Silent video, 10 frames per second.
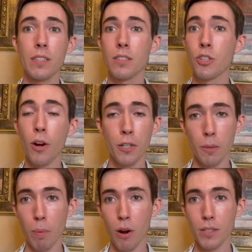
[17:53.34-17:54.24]
darker
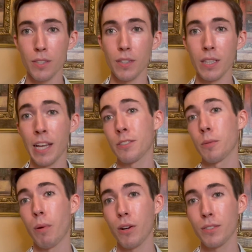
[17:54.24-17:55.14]
parts and the lesser
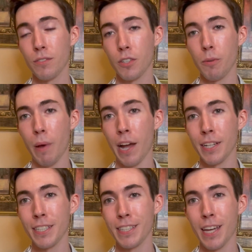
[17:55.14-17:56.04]
parts of
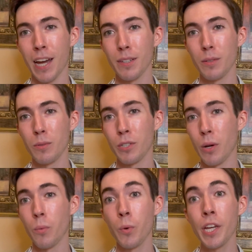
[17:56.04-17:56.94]
humanity that, you
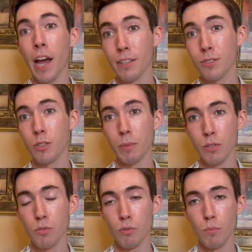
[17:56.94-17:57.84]
know, we as
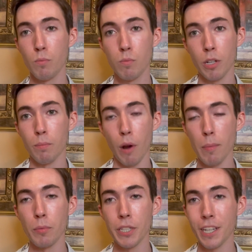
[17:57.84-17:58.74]
humans can
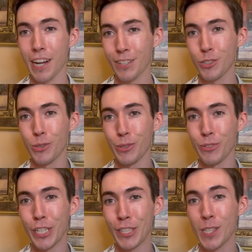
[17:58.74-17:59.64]
probably connect to in
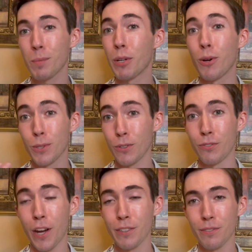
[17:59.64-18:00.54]
reading this, but also
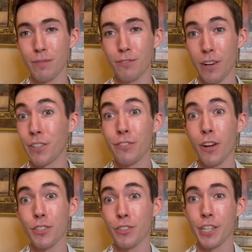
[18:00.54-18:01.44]
find very
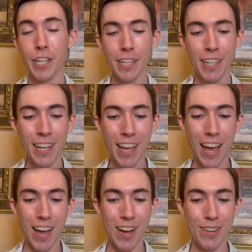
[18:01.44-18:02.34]
frustrating.
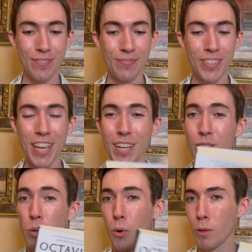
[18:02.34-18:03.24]
The
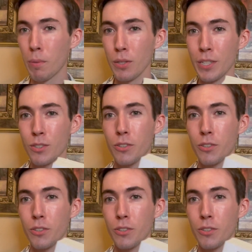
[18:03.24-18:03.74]
world building's